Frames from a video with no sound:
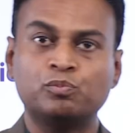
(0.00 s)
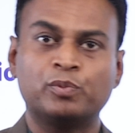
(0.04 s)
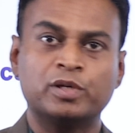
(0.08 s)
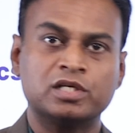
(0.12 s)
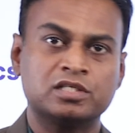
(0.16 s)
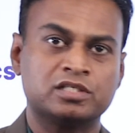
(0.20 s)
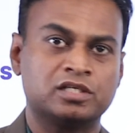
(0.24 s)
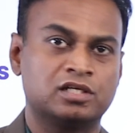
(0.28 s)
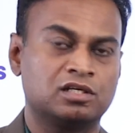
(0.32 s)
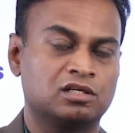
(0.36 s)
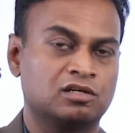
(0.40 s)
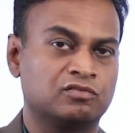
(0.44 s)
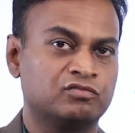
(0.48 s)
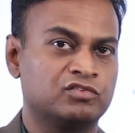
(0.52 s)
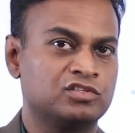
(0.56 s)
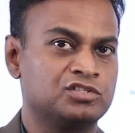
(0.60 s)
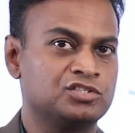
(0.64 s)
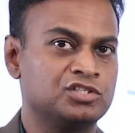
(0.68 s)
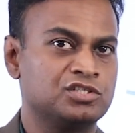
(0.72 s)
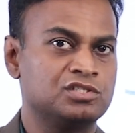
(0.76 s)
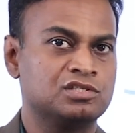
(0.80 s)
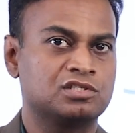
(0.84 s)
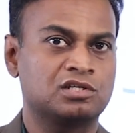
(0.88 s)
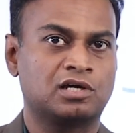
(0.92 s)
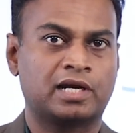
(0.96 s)
2% of the
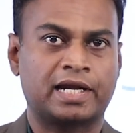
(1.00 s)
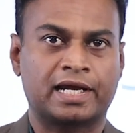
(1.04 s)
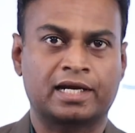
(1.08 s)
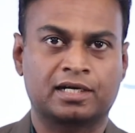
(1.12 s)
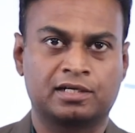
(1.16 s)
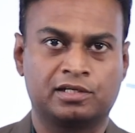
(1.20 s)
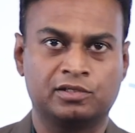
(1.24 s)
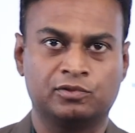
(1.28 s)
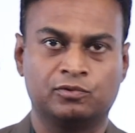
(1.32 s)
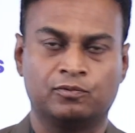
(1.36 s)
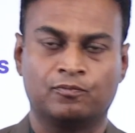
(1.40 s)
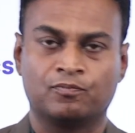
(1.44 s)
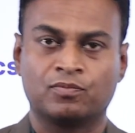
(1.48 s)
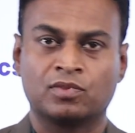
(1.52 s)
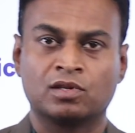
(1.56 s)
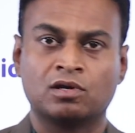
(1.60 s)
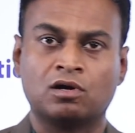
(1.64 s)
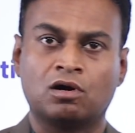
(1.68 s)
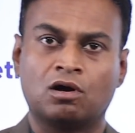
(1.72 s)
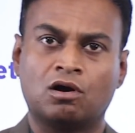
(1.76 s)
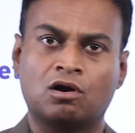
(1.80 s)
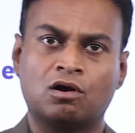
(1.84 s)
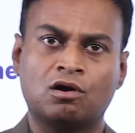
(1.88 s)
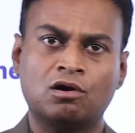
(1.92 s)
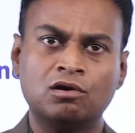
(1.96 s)
genes are active,
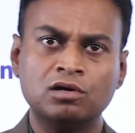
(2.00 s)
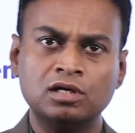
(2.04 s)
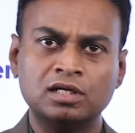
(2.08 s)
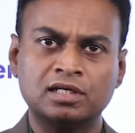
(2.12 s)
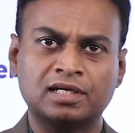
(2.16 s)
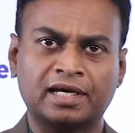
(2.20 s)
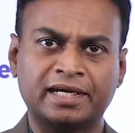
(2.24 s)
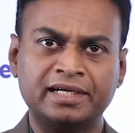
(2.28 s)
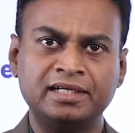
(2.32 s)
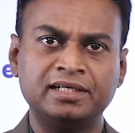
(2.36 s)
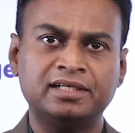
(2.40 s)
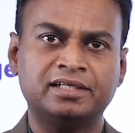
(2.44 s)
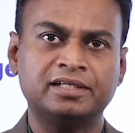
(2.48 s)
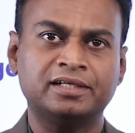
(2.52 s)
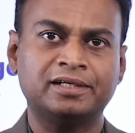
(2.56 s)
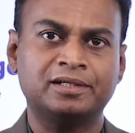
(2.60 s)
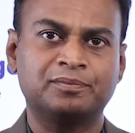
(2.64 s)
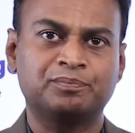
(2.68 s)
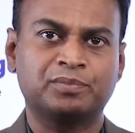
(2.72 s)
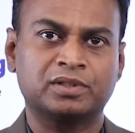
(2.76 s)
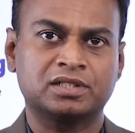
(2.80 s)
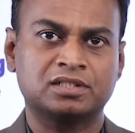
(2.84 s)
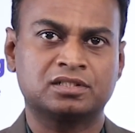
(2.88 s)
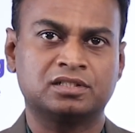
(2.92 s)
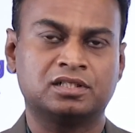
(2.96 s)
all
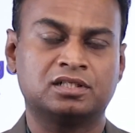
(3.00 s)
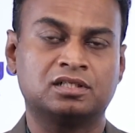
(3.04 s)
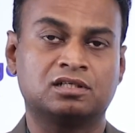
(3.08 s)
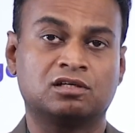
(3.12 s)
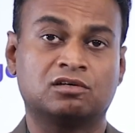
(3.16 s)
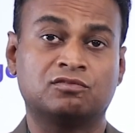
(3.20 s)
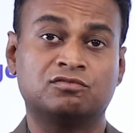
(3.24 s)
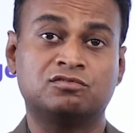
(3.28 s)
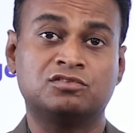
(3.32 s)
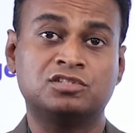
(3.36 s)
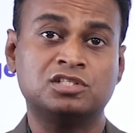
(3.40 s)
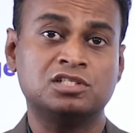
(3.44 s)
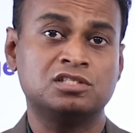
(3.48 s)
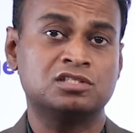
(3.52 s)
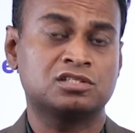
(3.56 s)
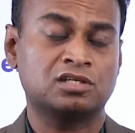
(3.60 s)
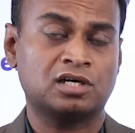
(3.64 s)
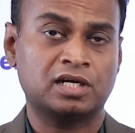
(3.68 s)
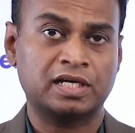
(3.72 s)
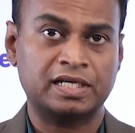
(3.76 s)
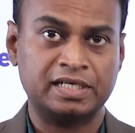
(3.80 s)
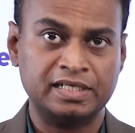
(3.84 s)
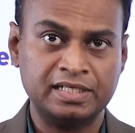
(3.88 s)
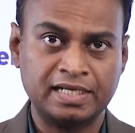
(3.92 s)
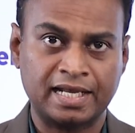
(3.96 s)
98% of genes
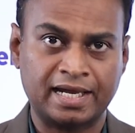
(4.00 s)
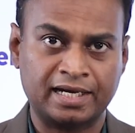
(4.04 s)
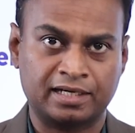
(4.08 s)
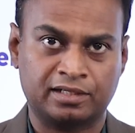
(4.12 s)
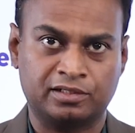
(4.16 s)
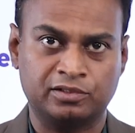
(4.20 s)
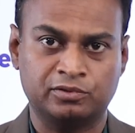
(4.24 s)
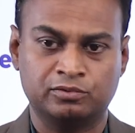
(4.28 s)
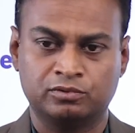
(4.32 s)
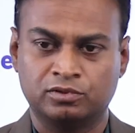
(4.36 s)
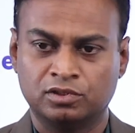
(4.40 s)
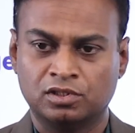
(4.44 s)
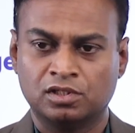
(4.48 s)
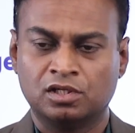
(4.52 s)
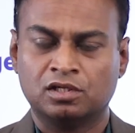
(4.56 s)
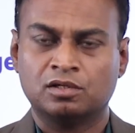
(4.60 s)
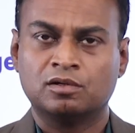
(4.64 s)
are inactive.